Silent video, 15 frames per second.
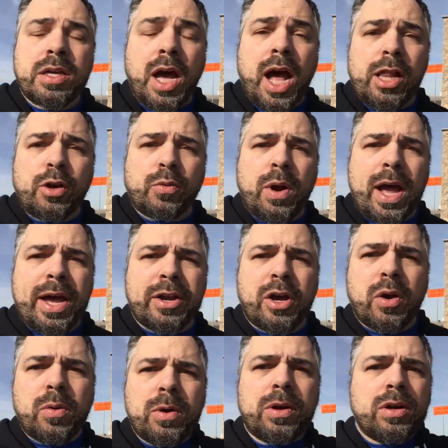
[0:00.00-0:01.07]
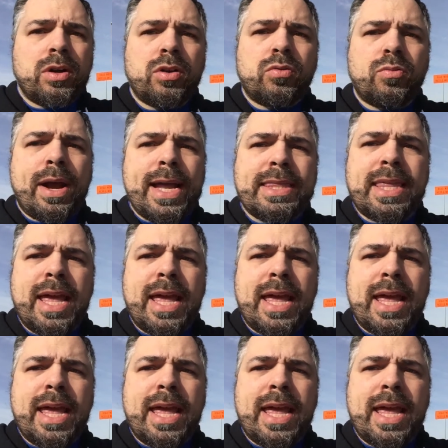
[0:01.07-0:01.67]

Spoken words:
Colorado, right